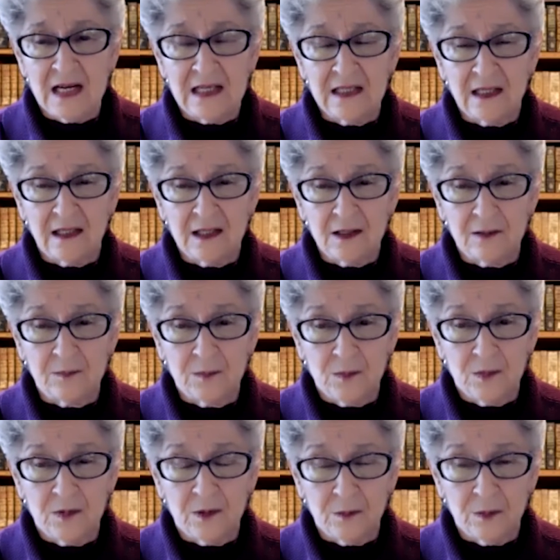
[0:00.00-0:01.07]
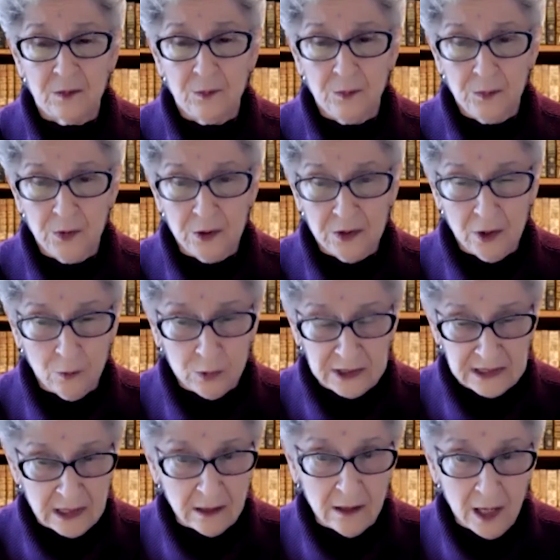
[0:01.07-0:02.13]
There
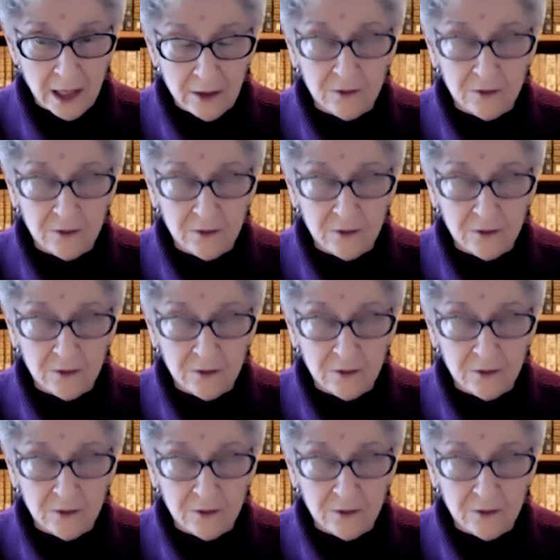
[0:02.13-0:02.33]
was a lot